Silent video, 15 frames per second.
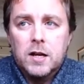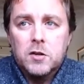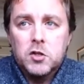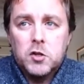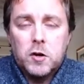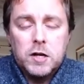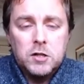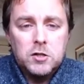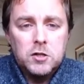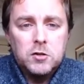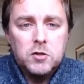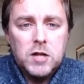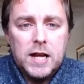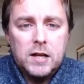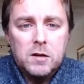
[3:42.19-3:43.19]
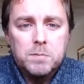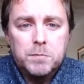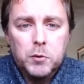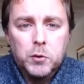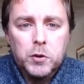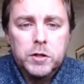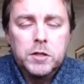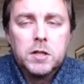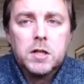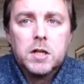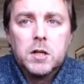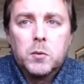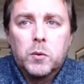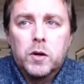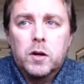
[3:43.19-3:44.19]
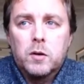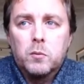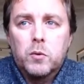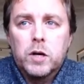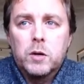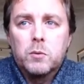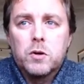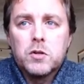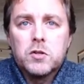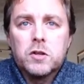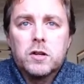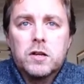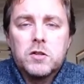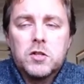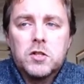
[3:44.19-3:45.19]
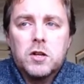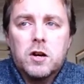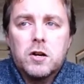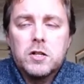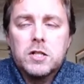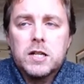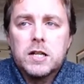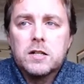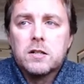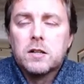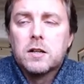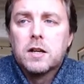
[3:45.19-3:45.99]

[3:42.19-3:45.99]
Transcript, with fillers: starting to take on board what it was that I started.